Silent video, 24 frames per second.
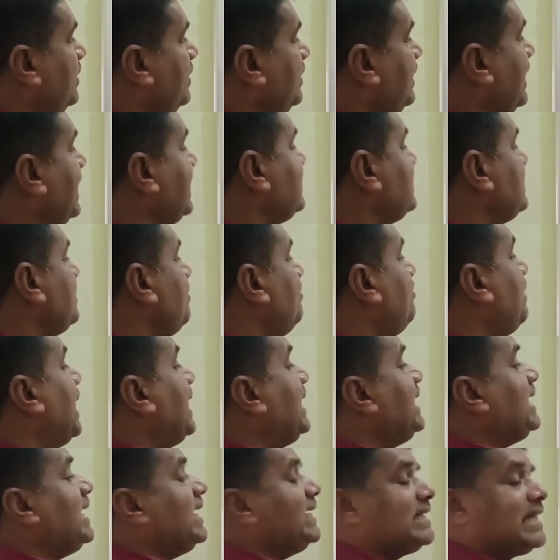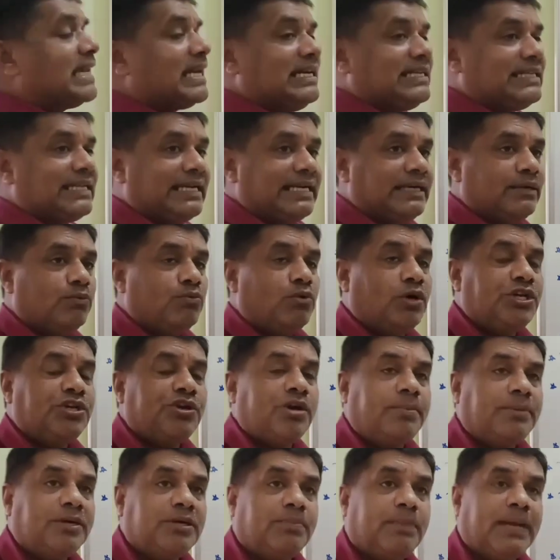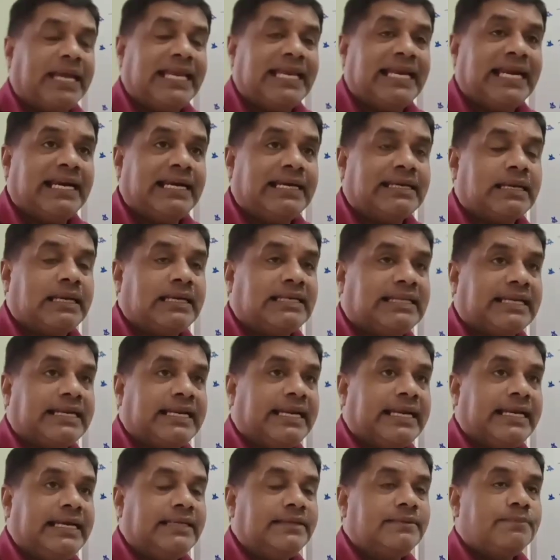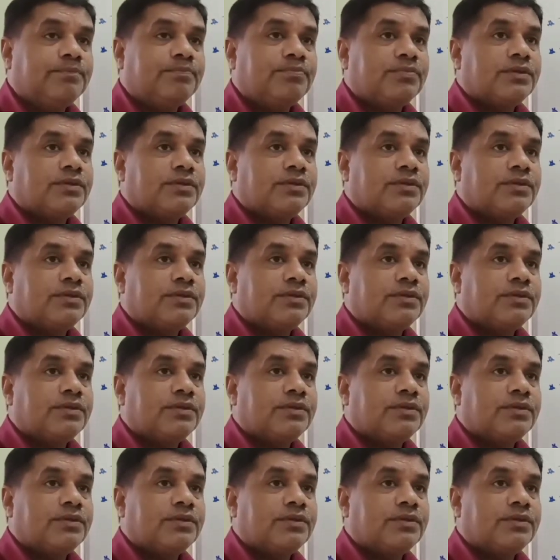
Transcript: Next, bilateral trade. What is about bilateral trade?